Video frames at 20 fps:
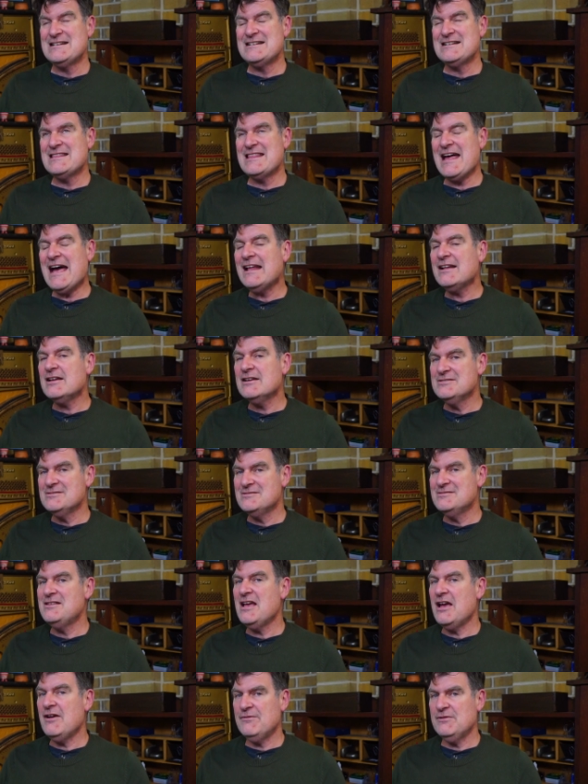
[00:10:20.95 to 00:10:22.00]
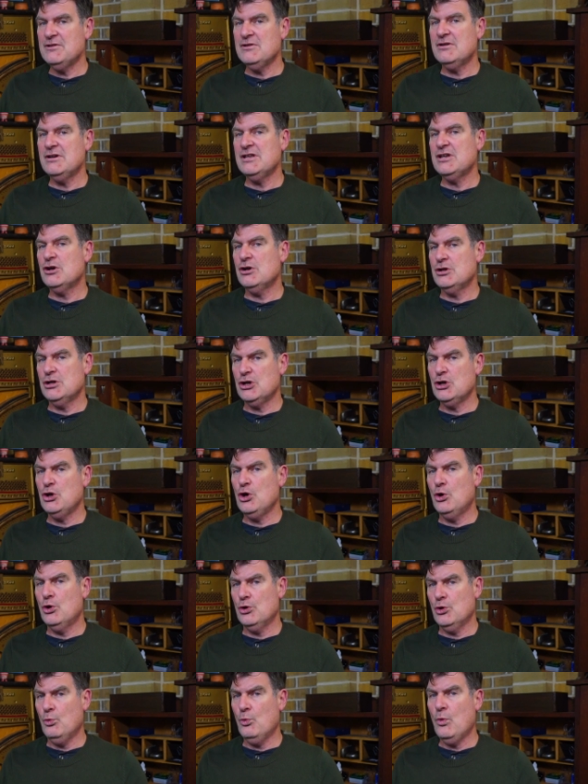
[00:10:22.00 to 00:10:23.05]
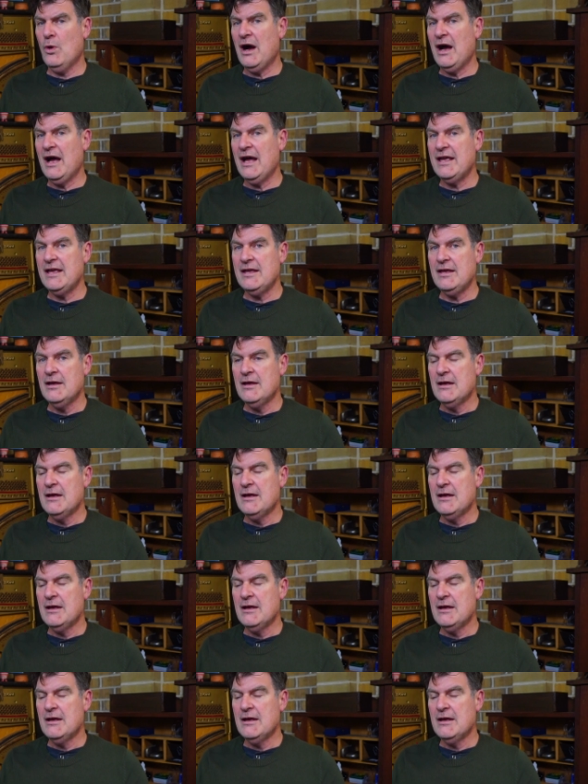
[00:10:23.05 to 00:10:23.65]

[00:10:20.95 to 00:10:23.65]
That has definitely kind of gone away.